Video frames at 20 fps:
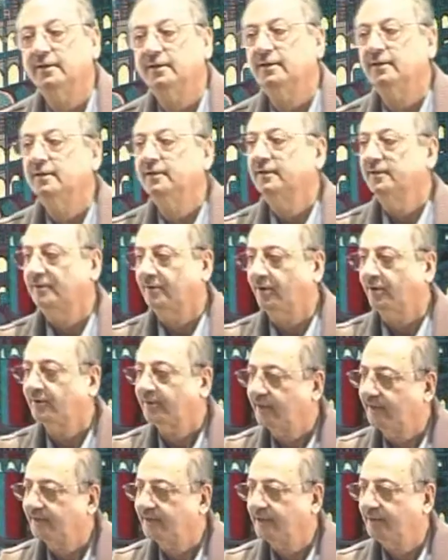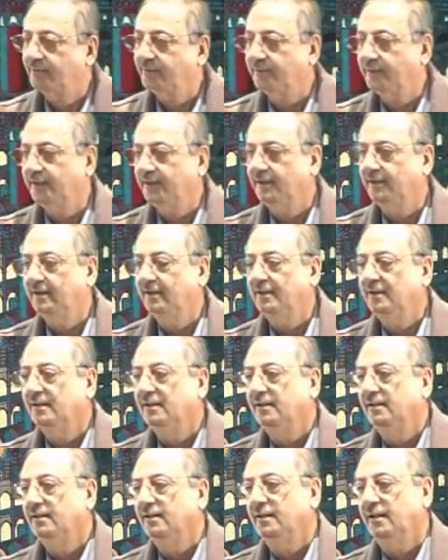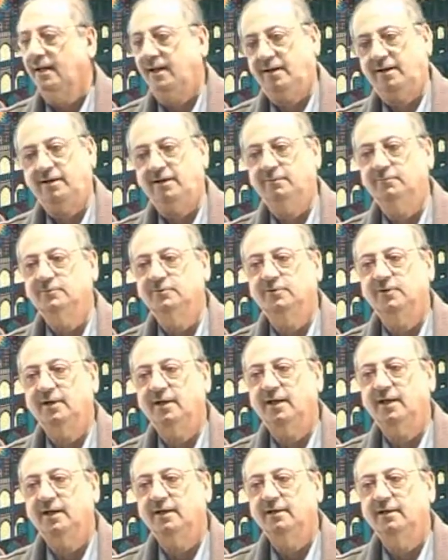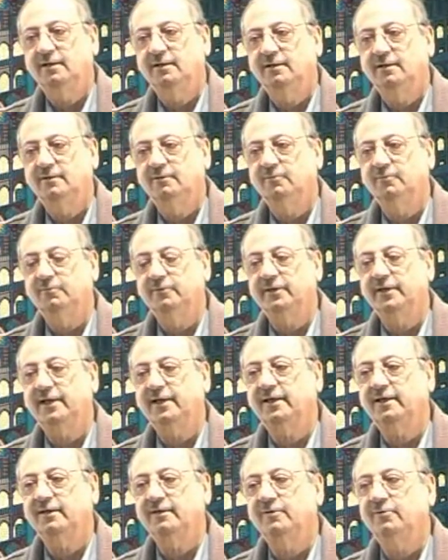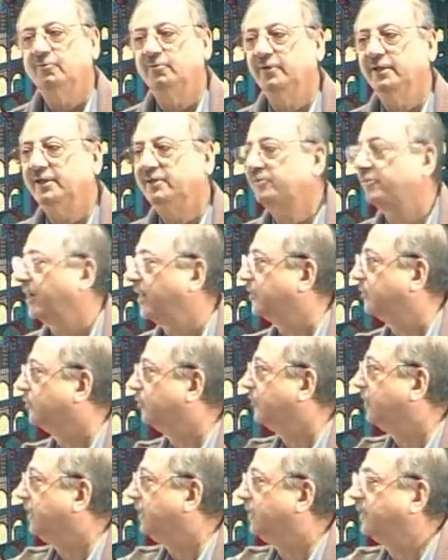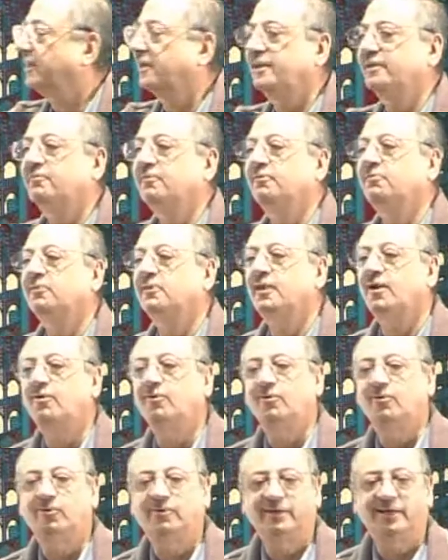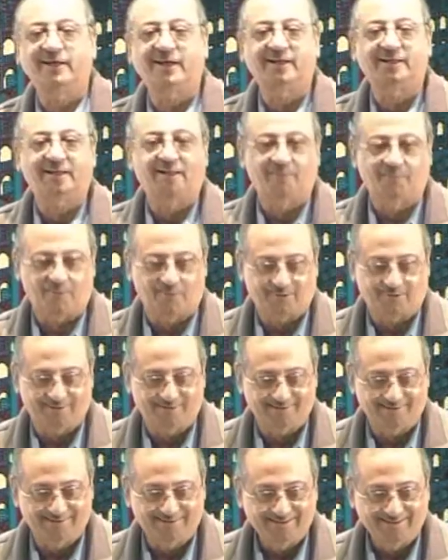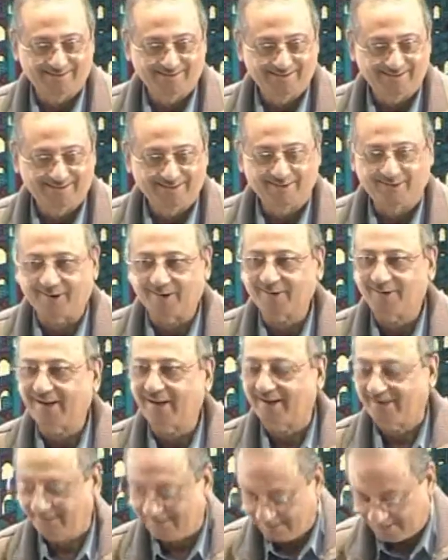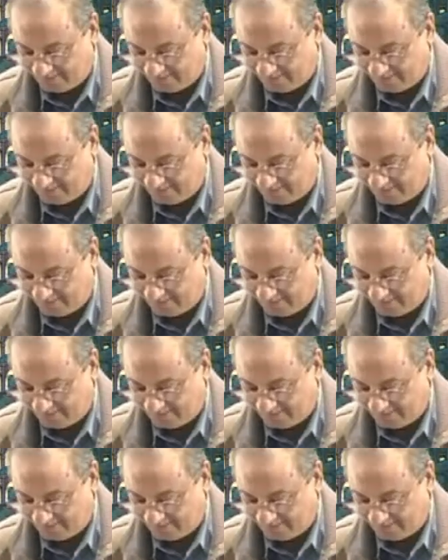Got the idea, brother? Alhamdulillah, we try to read it even without looking at the book. You got the idea?